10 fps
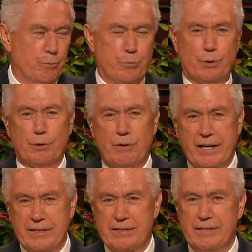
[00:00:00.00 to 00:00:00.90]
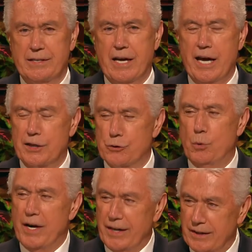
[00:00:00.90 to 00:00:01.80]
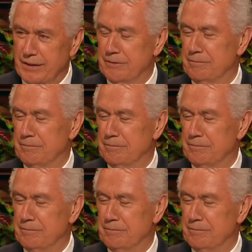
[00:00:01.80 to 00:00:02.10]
progress as well.